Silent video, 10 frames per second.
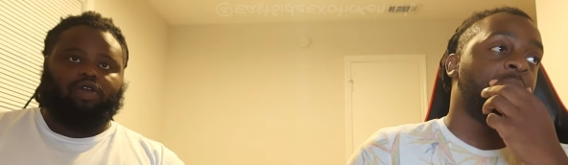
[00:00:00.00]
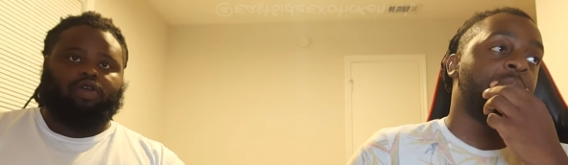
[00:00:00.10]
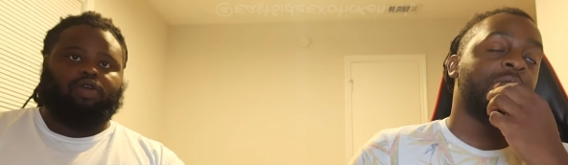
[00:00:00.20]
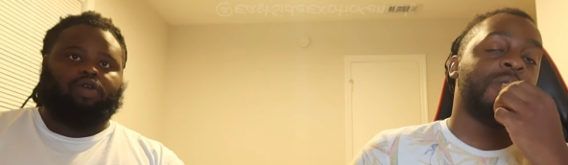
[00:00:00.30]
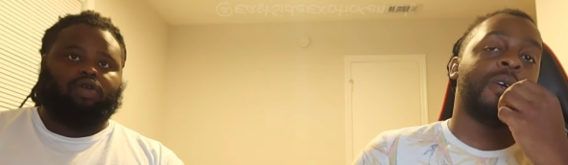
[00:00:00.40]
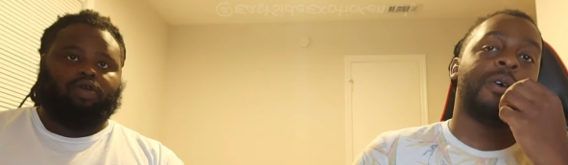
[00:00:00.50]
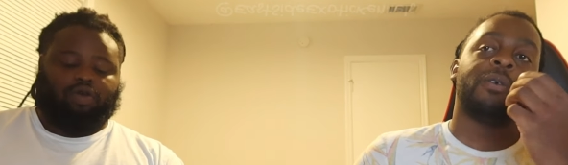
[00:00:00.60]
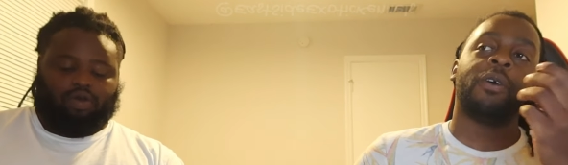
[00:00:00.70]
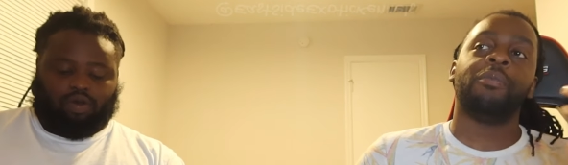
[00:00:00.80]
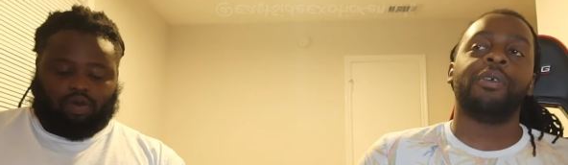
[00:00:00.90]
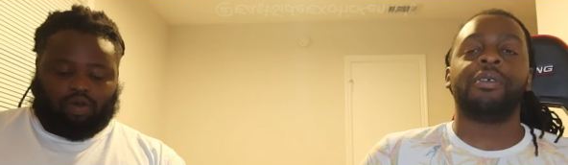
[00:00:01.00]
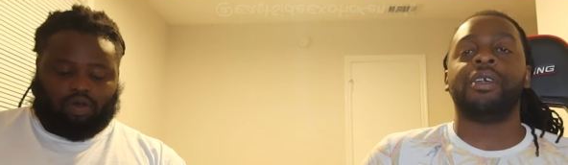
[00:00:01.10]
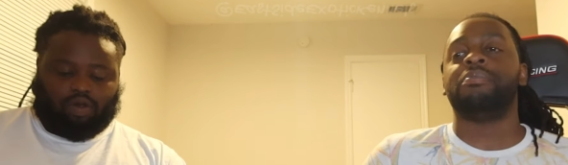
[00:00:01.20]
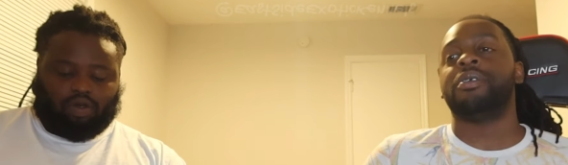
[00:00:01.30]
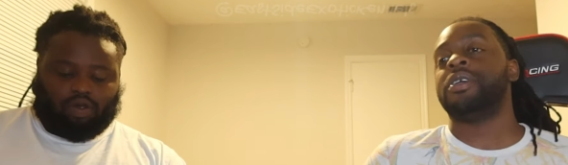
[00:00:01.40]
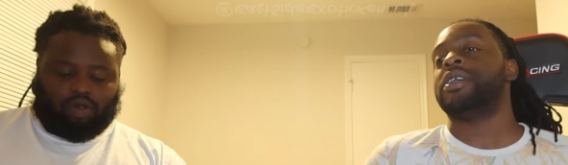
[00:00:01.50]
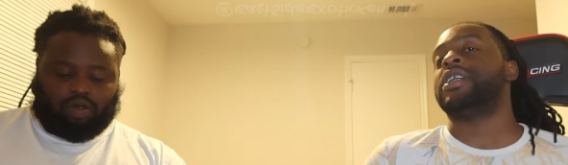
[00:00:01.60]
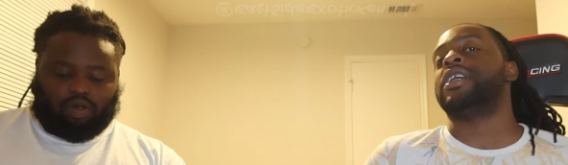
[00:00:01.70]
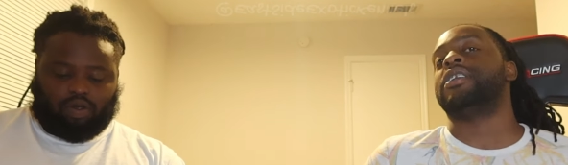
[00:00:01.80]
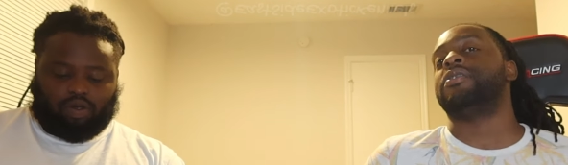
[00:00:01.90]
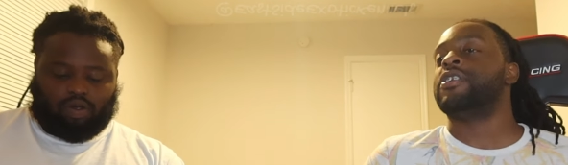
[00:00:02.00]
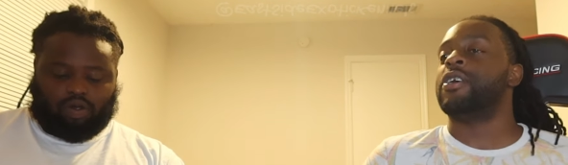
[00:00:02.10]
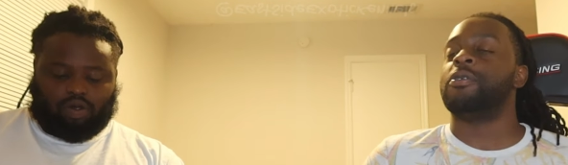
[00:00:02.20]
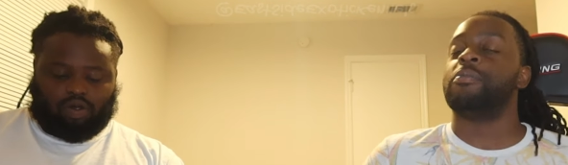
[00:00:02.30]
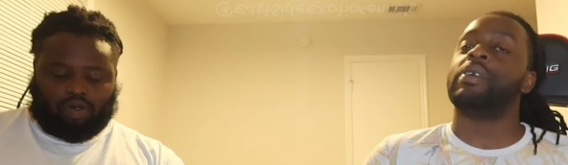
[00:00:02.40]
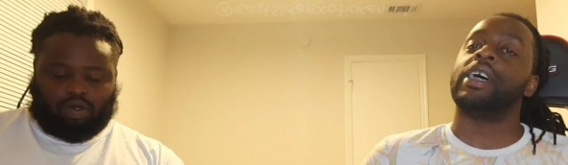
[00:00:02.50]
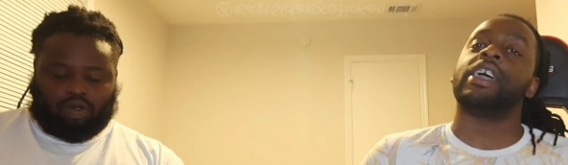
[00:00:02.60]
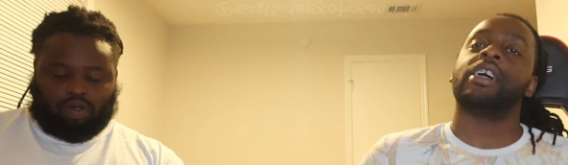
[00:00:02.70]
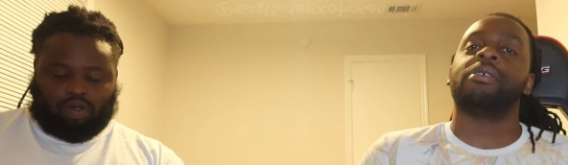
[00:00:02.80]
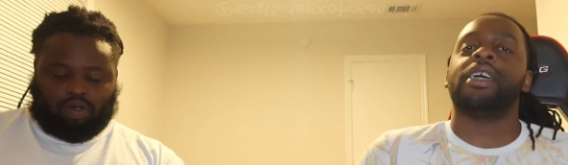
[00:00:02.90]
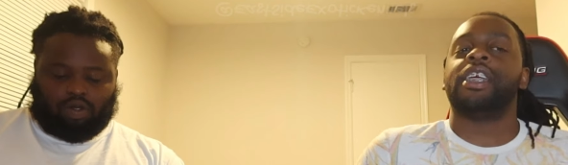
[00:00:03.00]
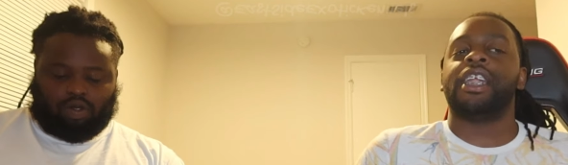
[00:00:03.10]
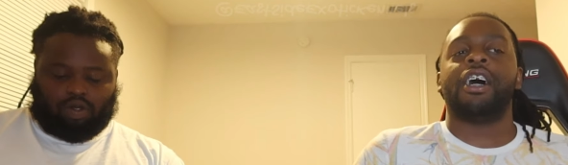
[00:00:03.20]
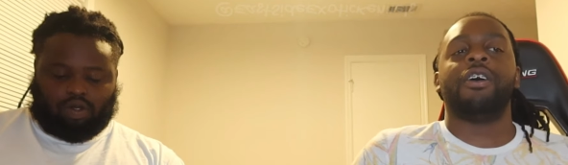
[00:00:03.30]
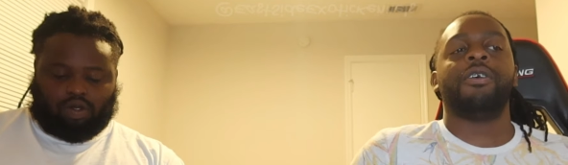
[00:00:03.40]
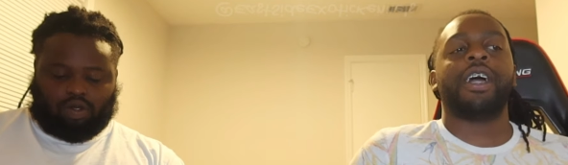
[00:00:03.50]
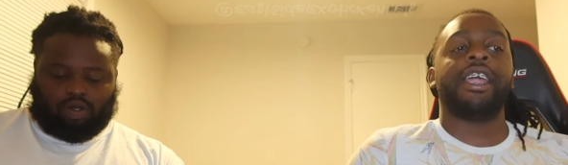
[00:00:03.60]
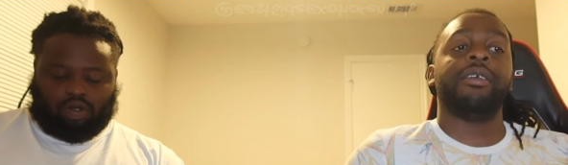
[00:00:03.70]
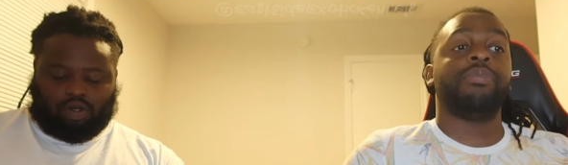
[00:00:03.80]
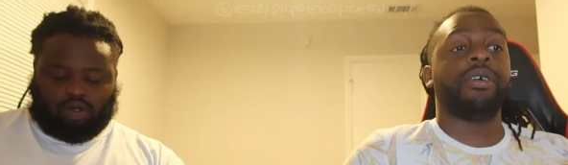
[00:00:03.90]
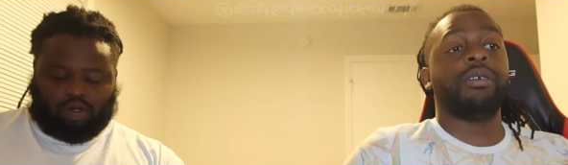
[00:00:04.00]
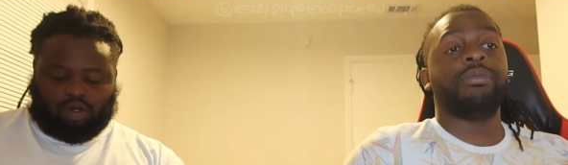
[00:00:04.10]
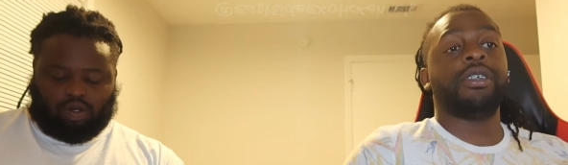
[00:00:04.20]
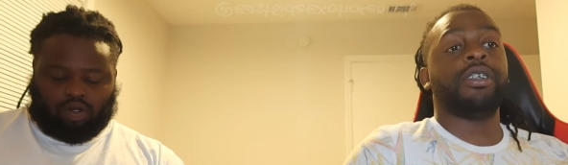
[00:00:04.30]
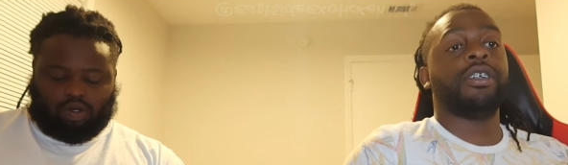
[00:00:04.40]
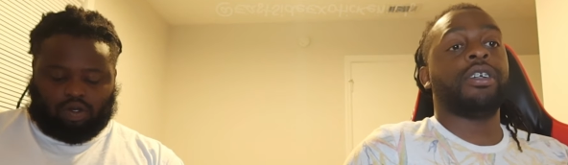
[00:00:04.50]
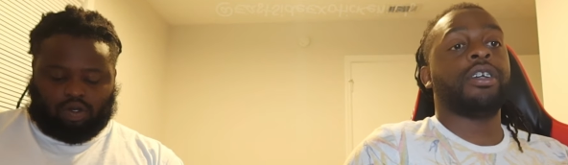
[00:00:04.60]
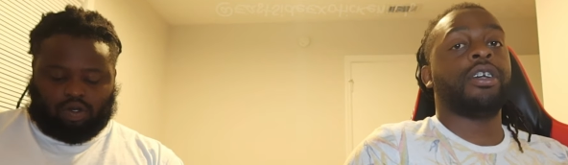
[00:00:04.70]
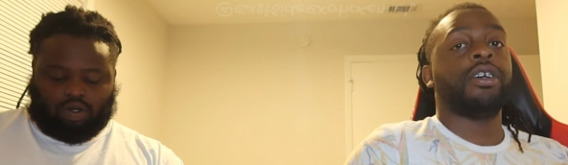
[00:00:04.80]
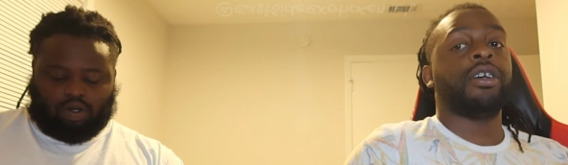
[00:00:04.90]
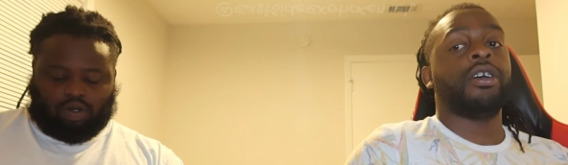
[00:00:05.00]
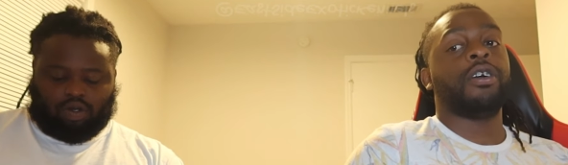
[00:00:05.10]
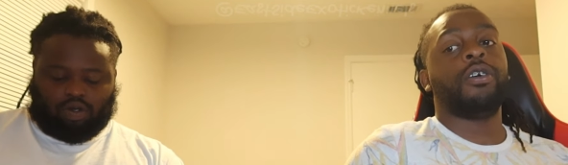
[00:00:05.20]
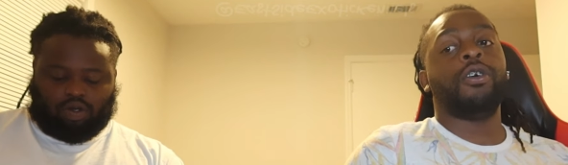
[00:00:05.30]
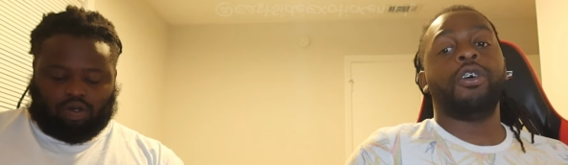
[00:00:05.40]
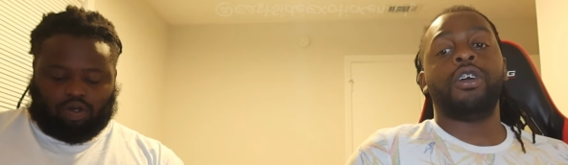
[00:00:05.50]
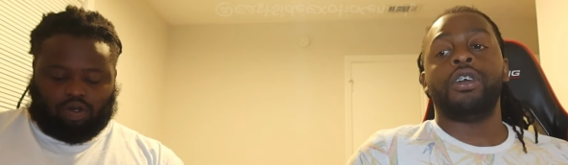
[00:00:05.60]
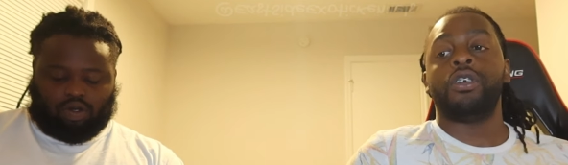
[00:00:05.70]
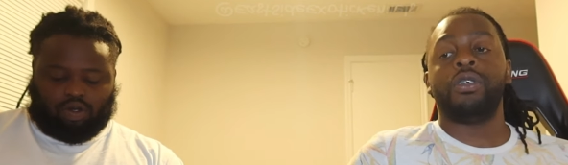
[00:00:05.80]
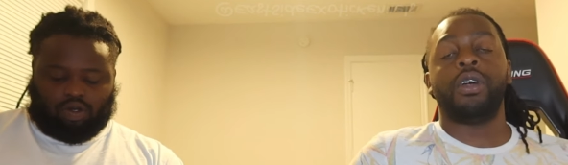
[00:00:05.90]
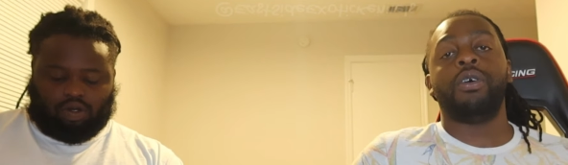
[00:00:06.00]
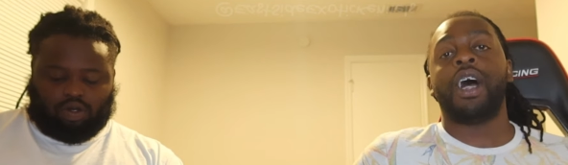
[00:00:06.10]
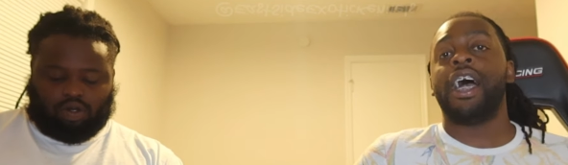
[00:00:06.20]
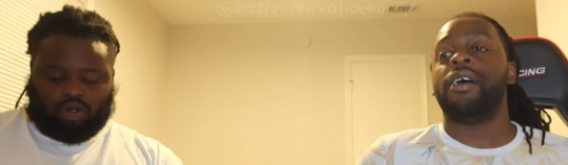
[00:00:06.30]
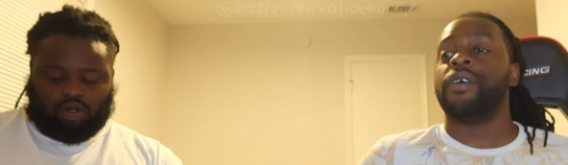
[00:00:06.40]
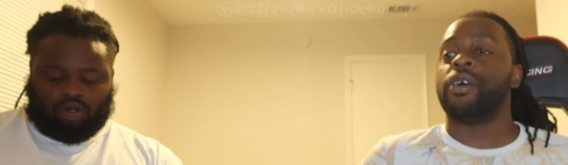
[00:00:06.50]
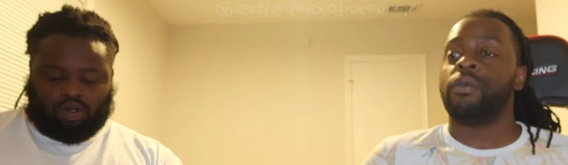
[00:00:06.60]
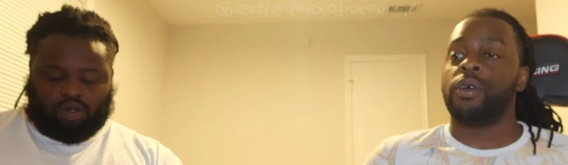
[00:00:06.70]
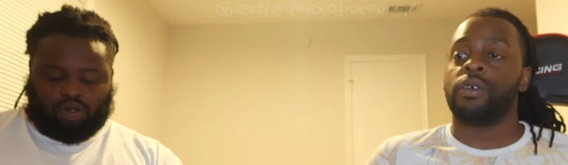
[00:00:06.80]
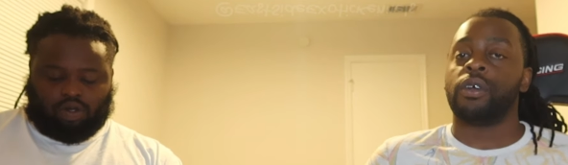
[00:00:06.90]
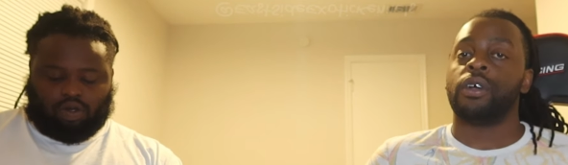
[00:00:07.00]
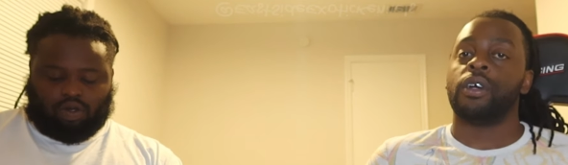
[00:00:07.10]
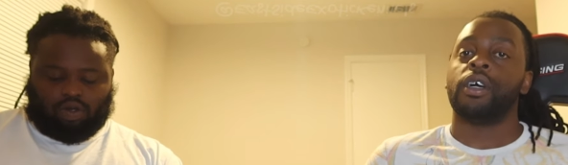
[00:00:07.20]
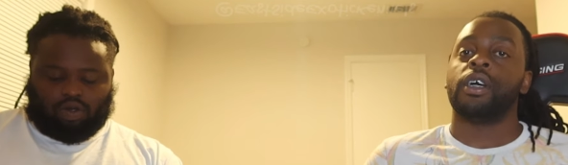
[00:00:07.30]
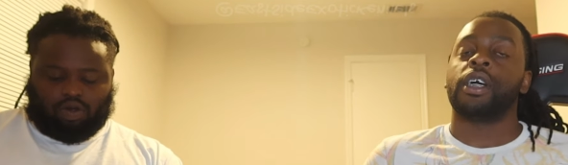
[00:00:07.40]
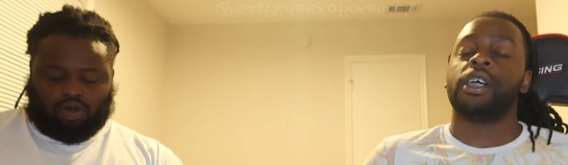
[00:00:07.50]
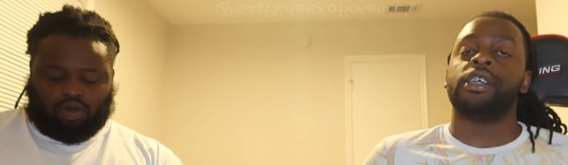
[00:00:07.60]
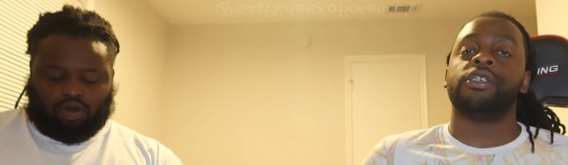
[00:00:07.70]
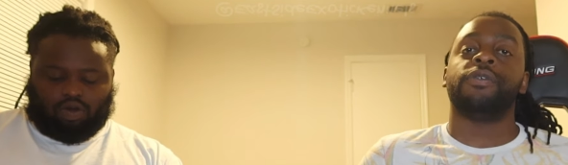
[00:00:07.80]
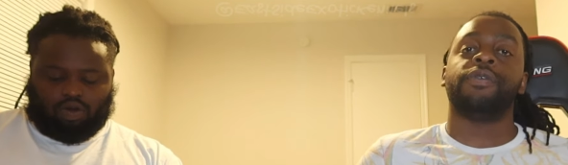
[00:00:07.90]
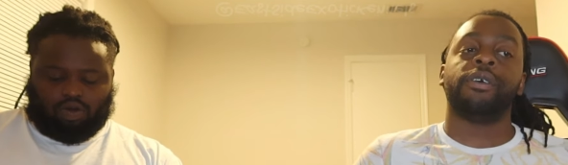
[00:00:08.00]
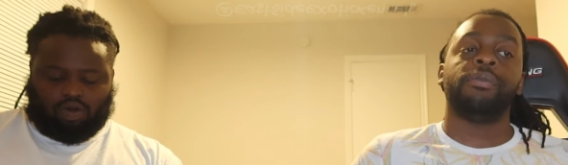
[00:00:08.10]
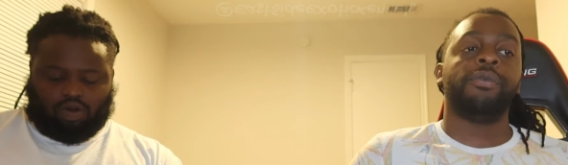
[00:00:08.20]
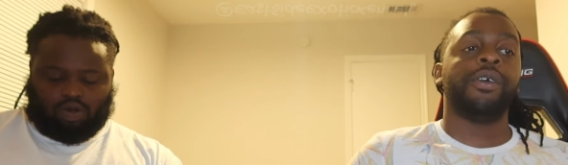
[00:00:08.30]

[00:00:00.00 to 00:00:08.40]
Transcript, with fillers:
Speaker 1: But you know, don't be on that bush and you know, but come get the dog and the pups. Or, you know, however it works. Cause you feel me,